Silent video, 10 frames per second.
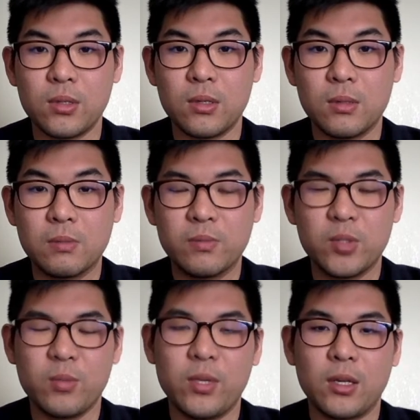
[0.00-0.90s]
um,
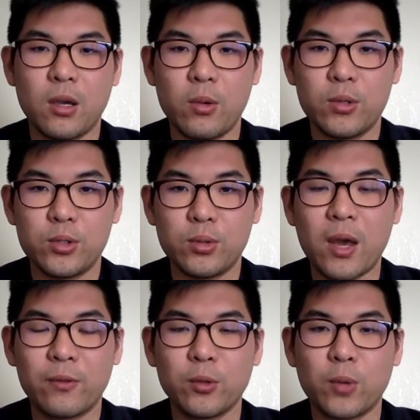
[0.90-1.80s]
should be encouraged to,
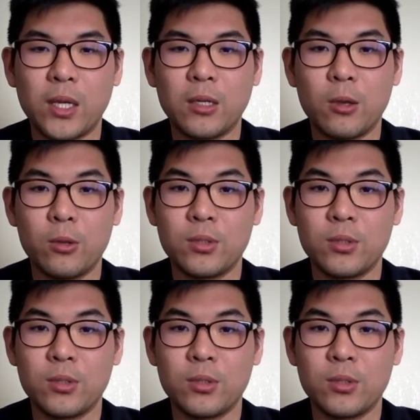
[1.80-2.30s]
after writing all